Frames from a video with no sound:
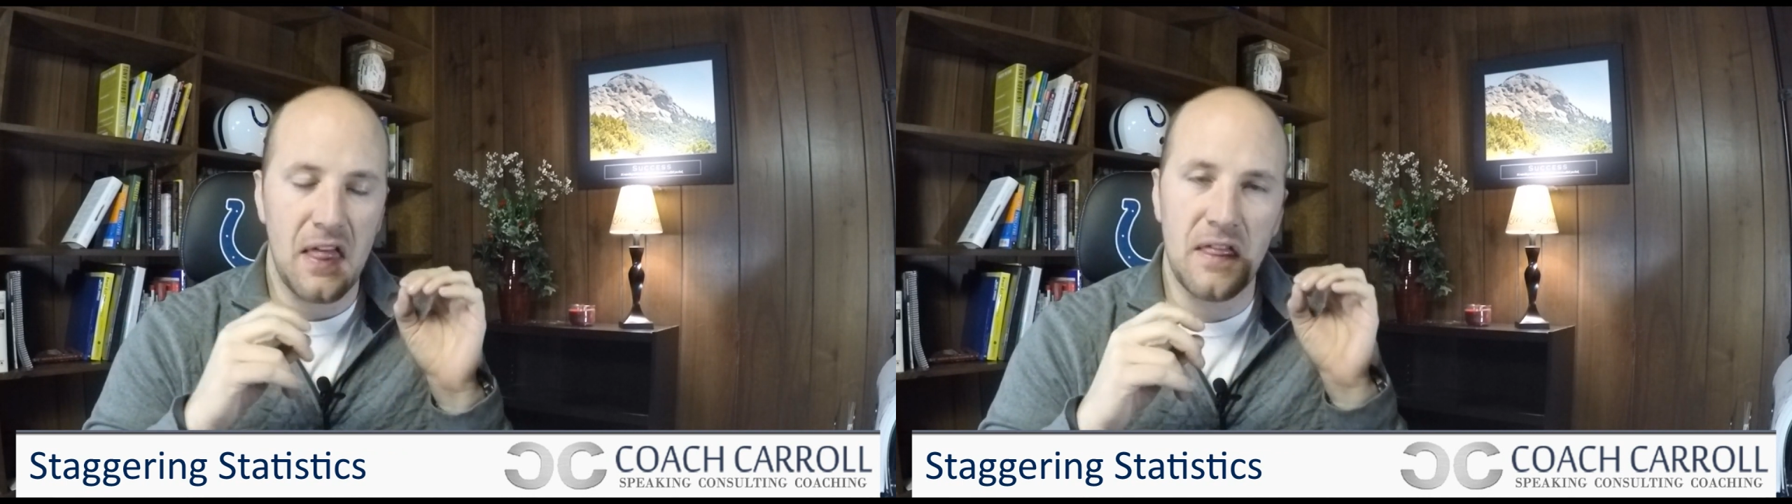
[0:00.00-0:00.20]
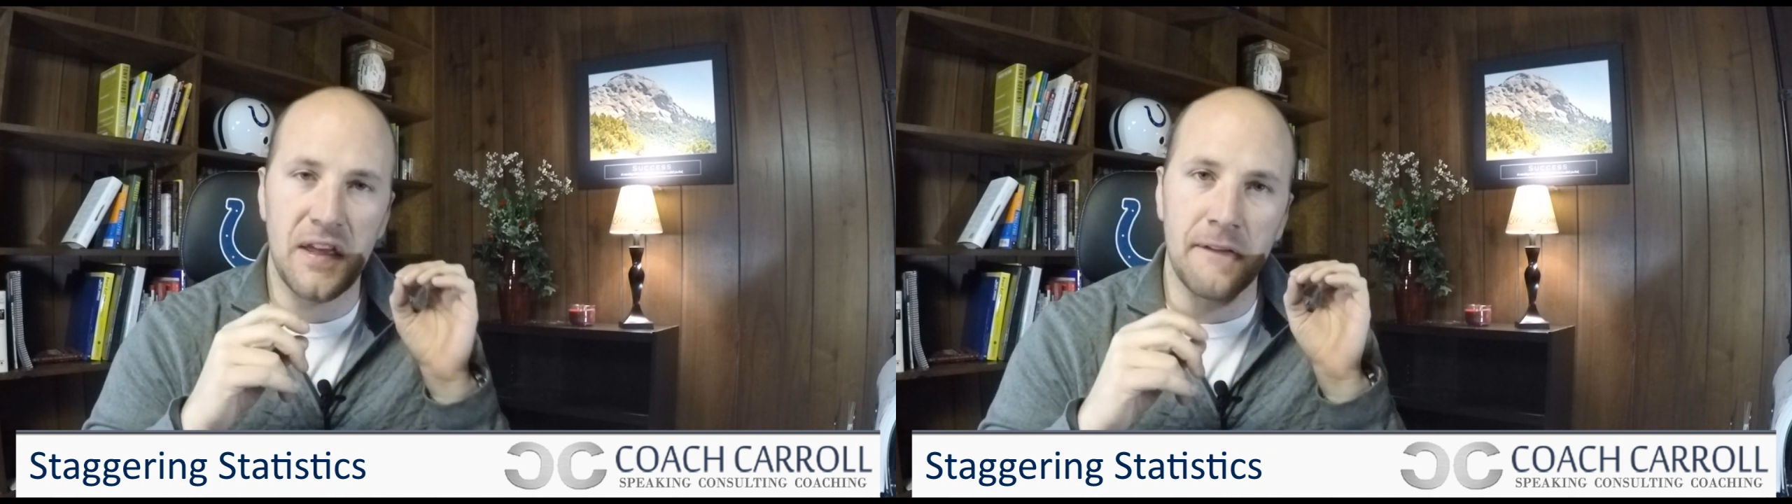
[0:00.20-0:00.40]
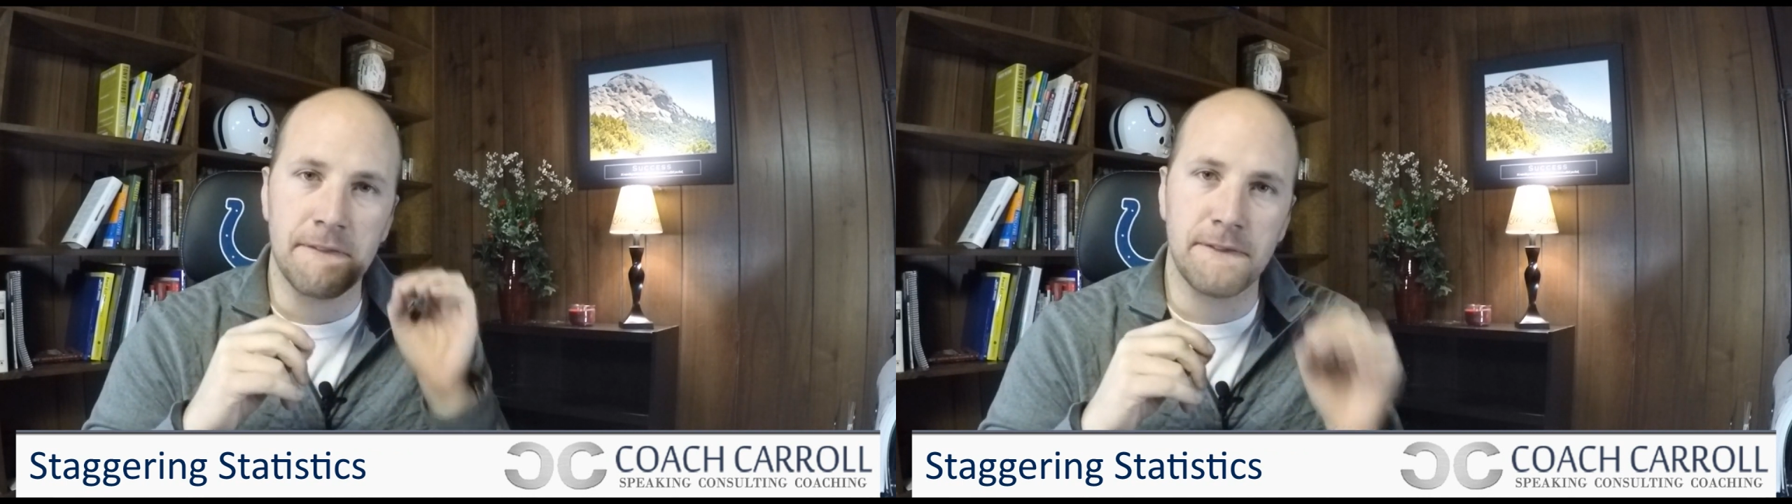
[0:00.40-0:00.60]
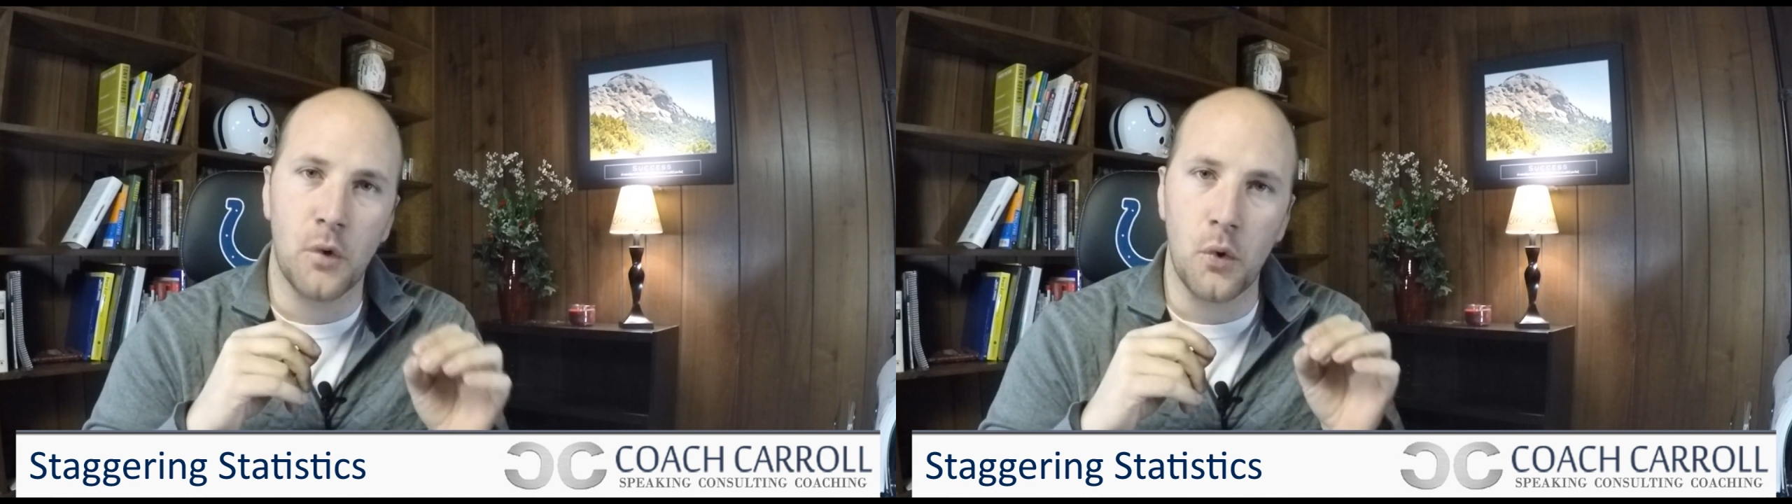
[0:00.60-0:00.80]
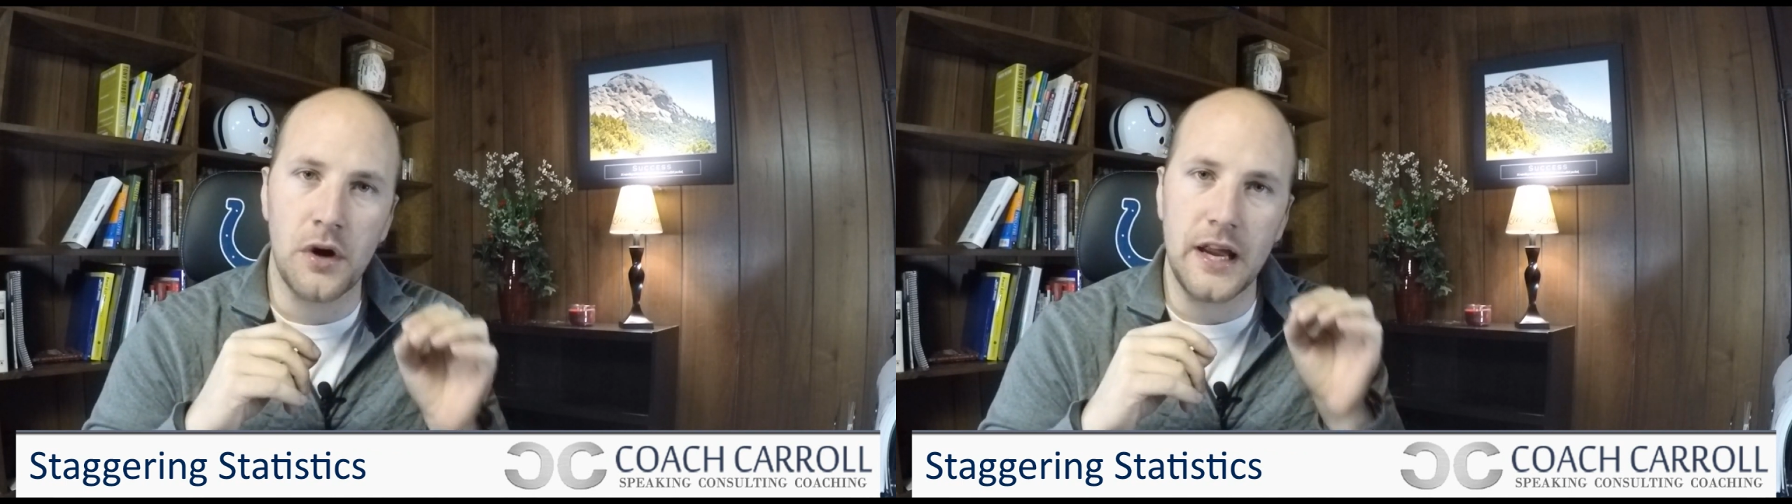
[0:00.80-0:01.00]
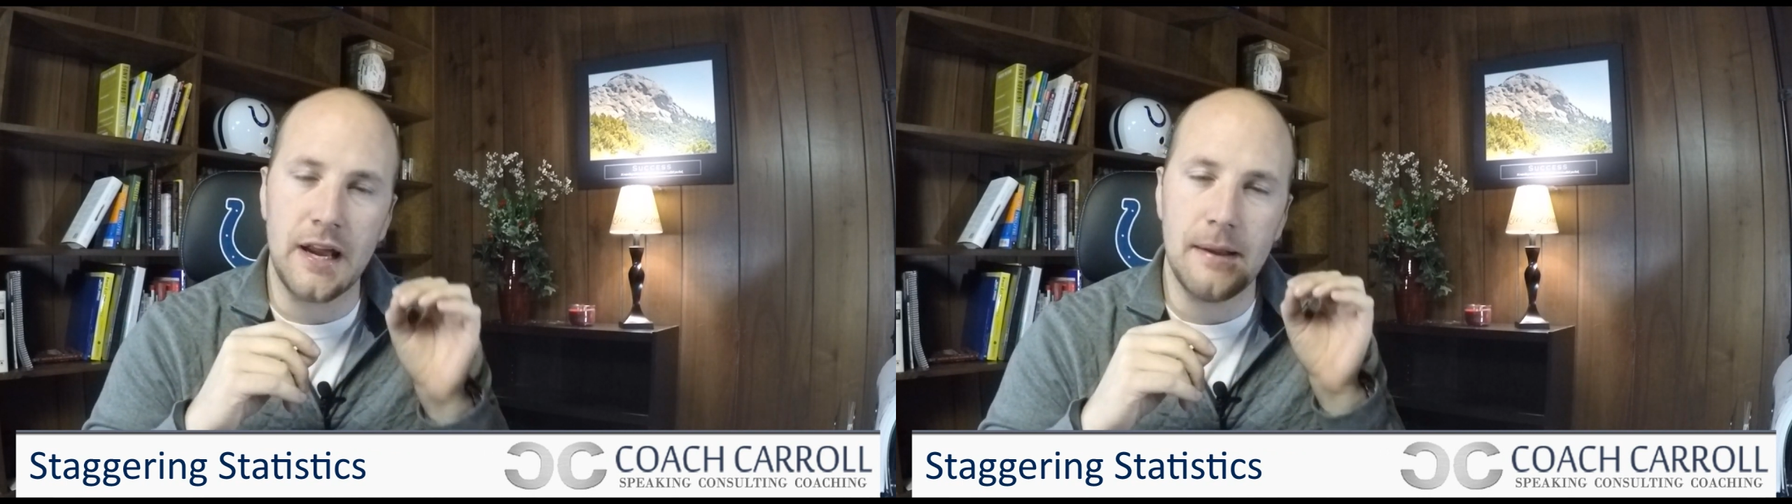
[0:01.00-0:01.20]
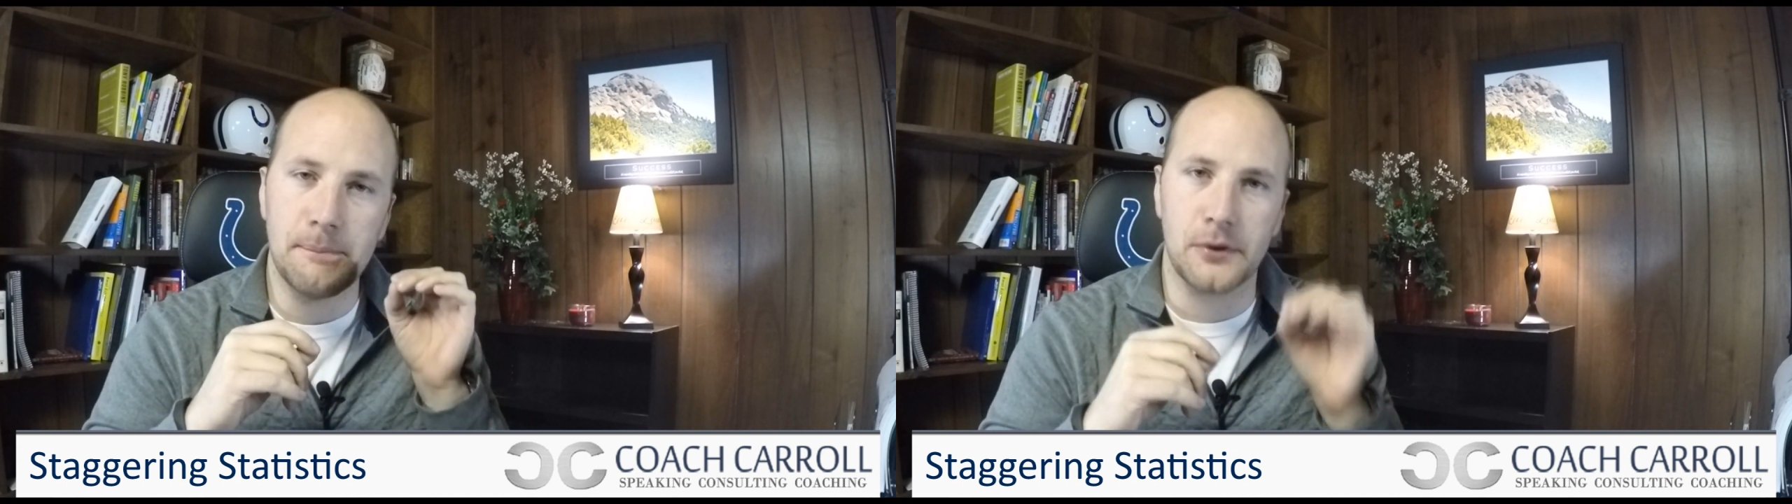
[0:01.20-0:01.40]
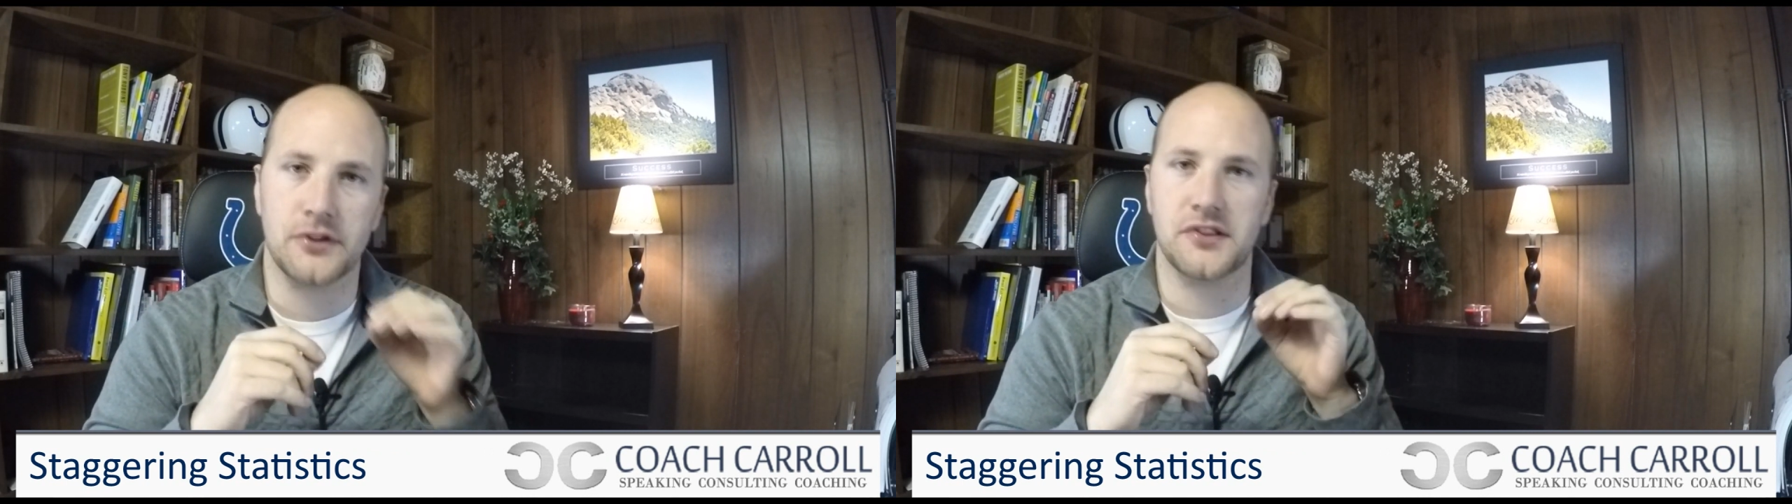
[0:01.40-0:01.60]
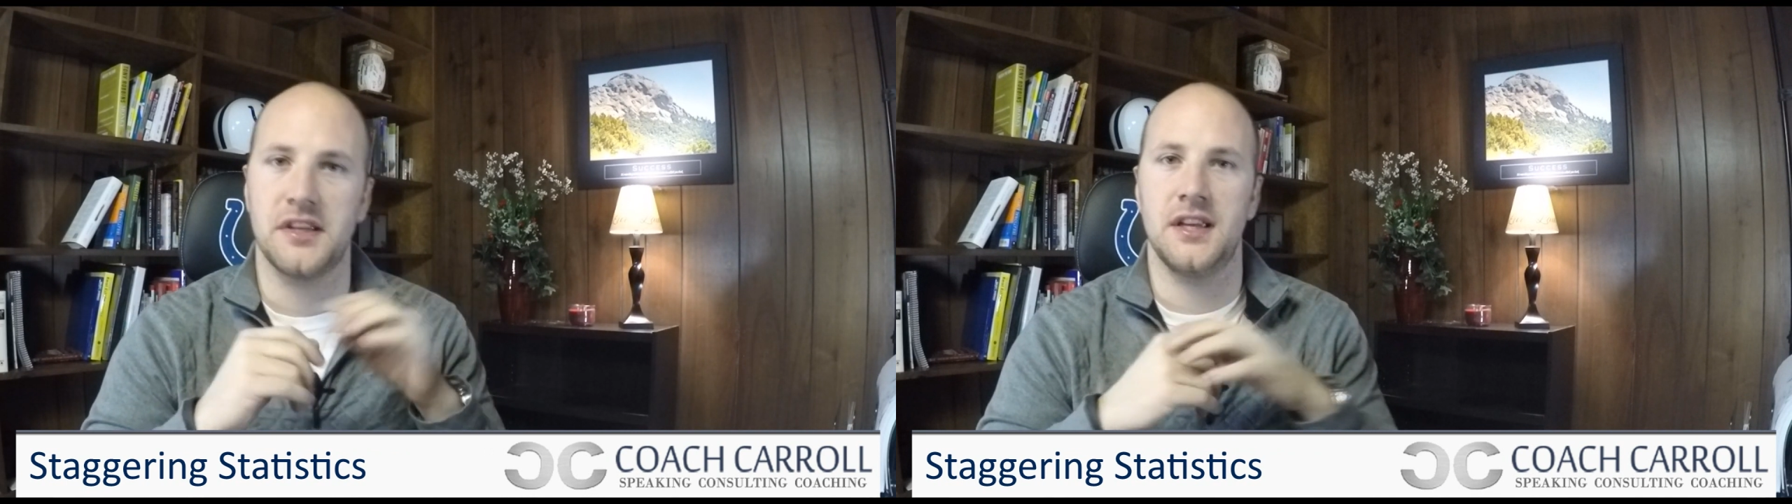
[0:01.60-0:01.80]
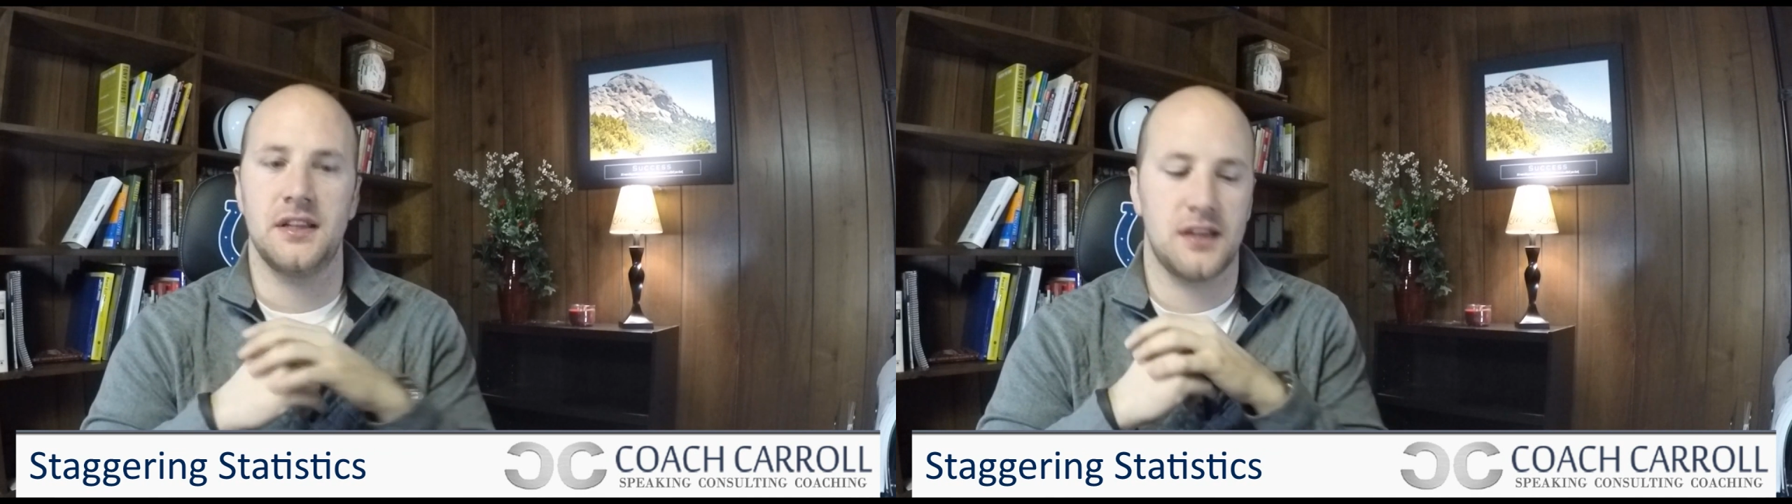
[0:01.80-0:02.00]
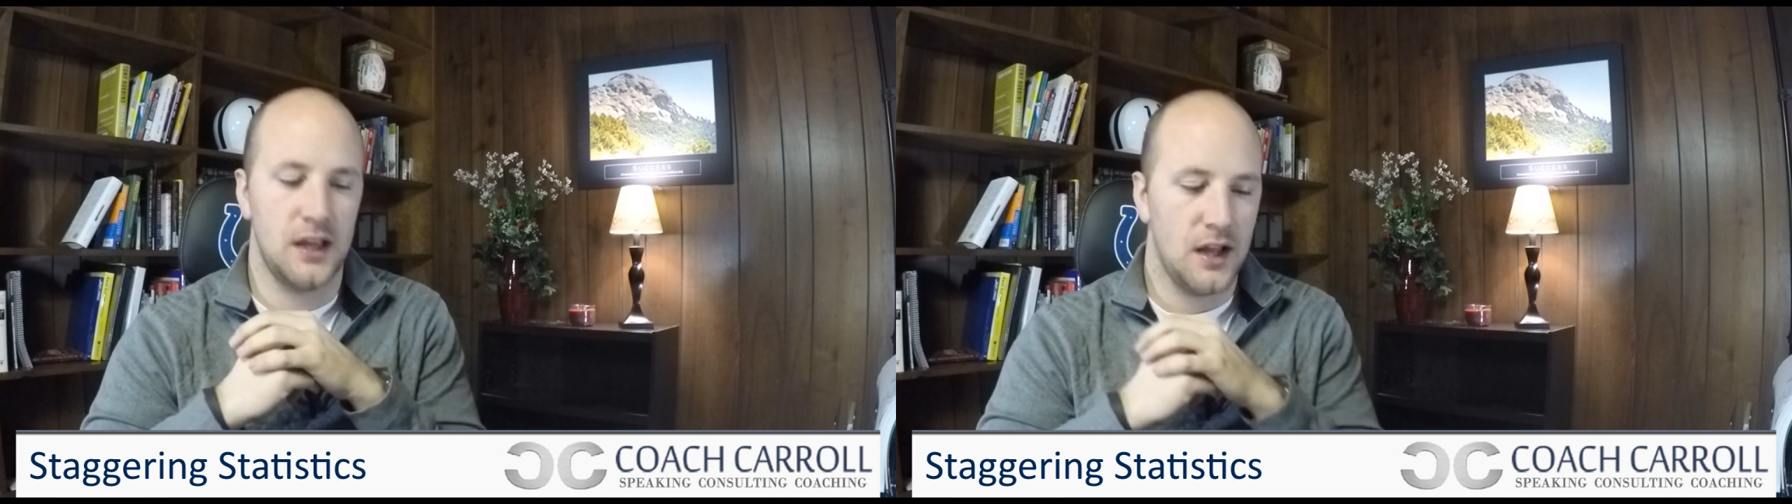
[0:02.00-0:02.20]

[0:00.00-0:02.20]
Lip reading: than 40%